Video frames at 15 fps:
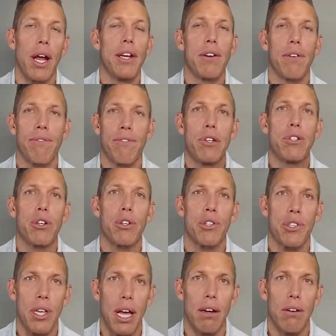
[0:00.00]
And your future
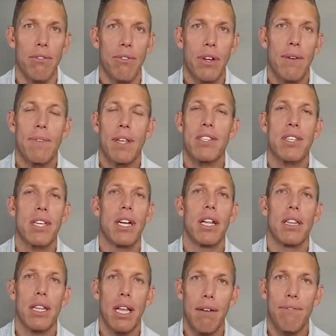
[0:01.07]
self is going to
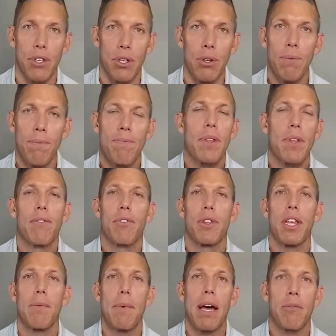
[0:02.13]
love you for
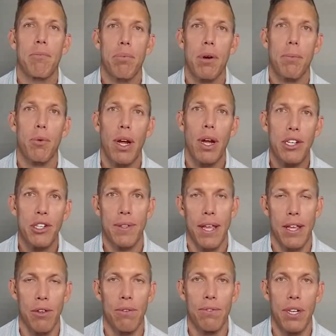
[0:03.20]
the amount of preparation
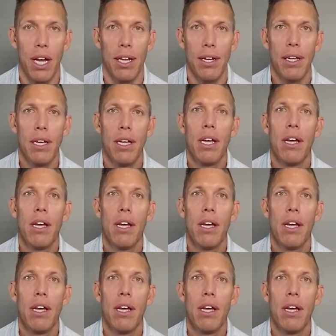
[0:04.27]
that you've done